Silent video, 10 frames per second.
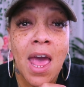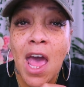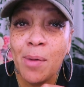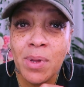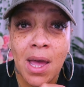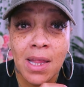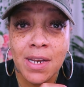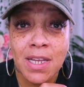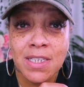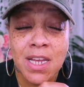Happy
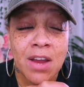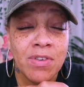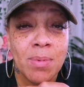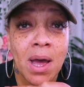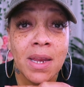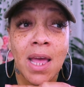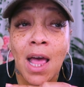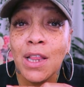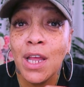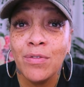holidays to everybody.
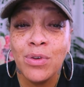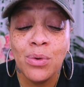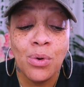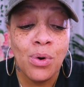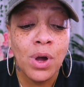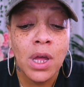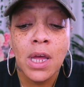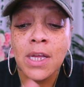I love you all.